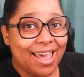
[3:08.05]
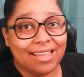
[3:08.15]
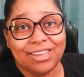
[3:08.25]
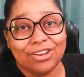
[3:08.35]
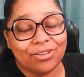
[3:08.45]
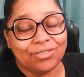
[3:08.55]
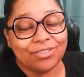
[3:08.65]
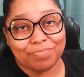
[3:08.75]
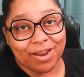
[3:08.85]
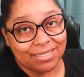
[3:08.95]
You know,
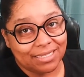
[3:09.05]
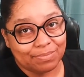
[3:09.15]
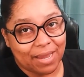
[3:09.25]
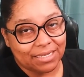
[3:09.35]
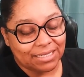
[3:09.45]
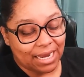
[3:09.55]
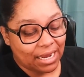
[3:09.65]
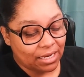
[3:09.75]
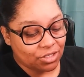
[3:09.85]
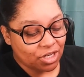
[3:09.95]
prices might
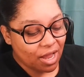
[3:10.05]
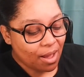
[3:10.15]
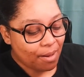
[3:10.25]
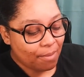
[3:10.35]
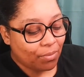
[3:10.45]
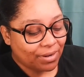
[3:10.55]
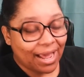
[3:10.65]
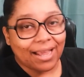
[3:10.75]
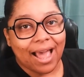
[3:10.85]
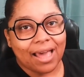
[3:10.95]
change, but when
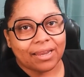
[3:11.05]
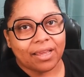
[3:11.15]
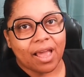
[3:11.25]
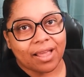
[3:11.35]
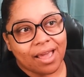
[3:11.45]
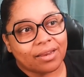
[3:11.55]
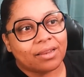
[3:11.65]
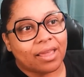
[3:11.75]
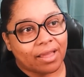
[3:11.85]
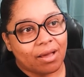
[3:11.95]
I got
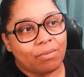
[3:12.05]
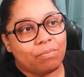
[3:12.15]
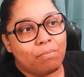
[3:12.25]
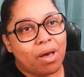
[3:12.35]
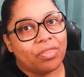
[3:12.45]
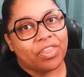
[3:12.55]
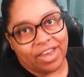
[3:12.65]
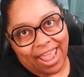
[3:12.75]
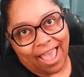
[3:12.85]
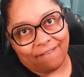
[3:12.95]
it like a month and
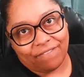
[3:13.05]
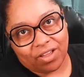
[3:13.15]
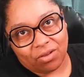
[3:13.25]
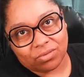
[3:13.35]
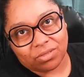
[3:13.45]
a half ago.